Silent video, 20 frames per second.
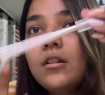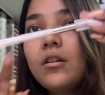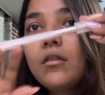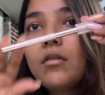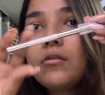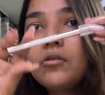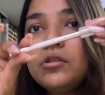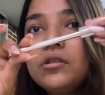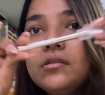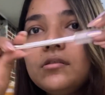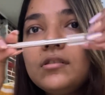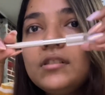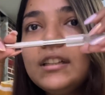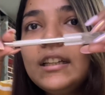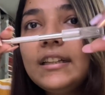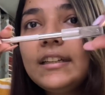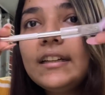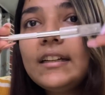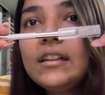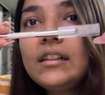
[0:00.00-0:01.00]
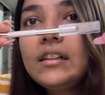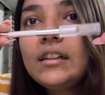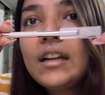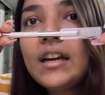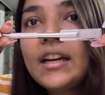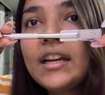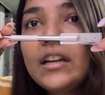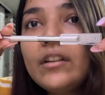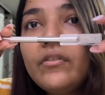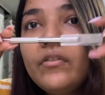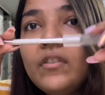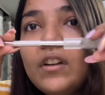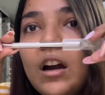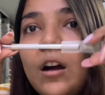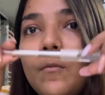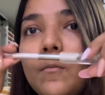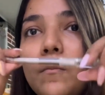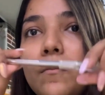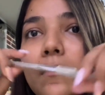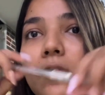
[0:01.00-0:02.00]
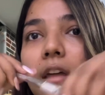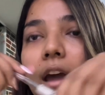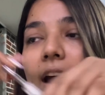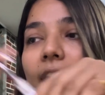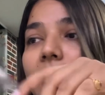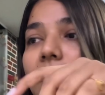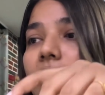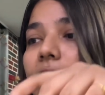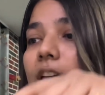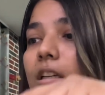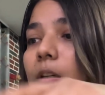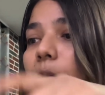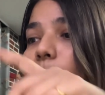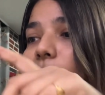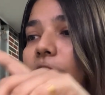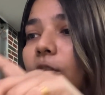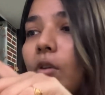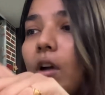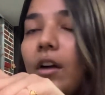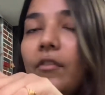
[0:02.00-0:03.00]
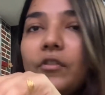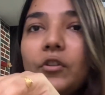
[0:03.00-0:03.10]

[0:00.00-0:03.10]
So this detailed knife comes handy when you have